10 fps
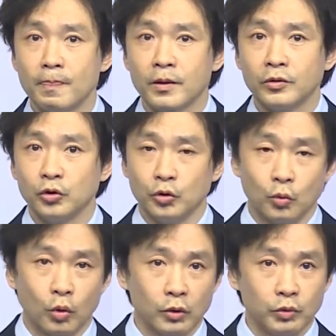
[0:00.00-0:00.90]
So you
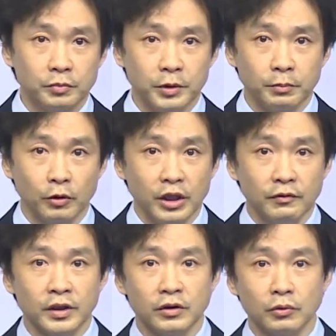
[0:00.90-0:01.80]
work with people
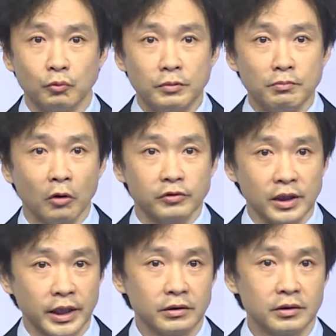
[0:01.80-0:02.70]
even
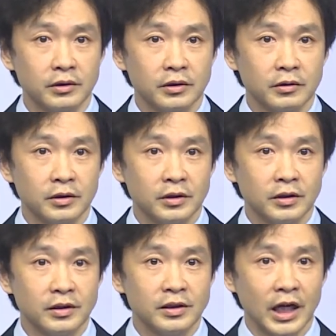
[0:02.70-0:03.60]
remotely,
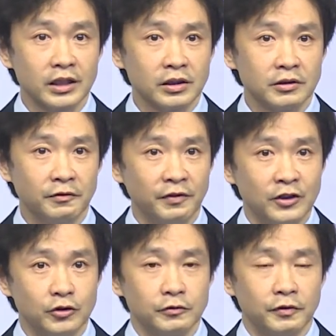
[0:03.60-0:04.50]
not
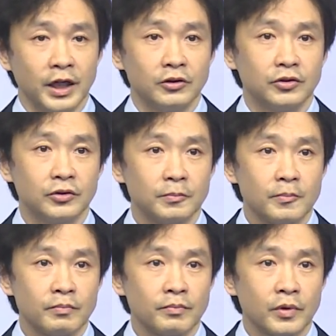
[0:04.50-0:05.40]
face-to-face,
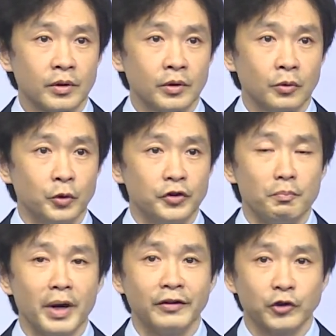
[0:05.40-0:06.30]
with
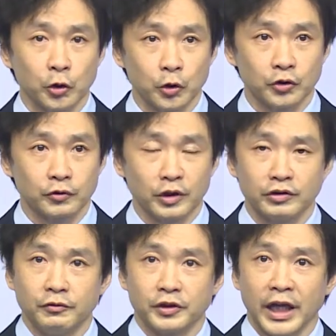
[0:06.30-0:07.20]
mentors from
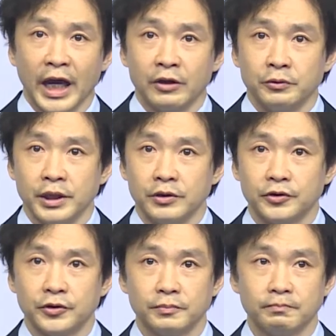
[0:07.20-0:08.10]
different
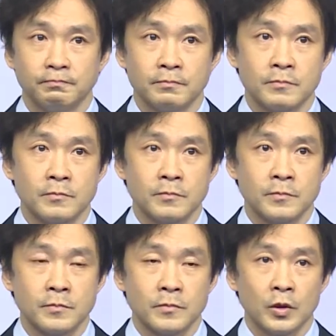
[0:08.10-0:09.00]
areas.
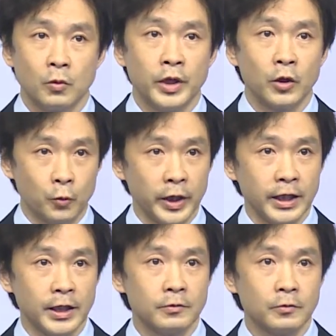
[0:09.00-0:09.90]
We are
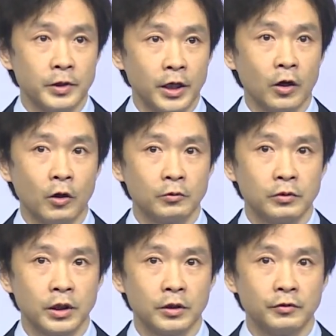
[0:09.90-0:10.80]
ready. We are
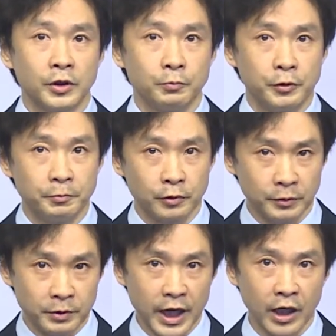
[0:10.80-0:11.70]
all very
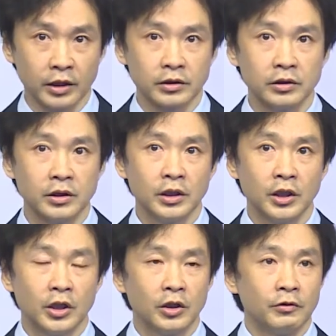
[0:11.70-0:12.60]
prepared
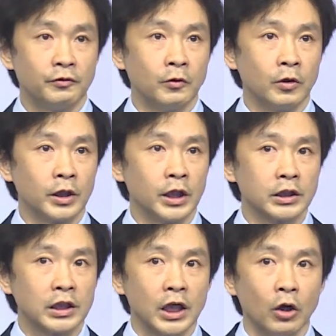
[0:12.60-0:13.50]
for a
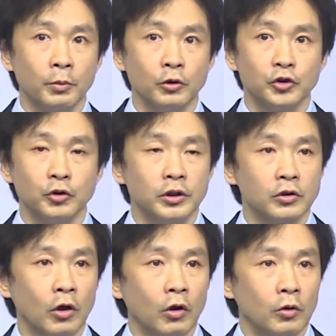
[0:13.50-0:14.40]
global student
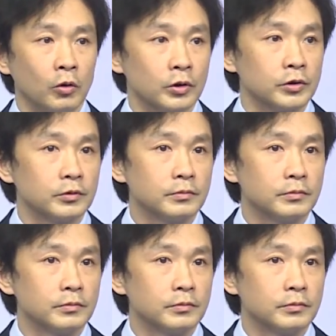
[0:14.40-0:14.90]
cohort.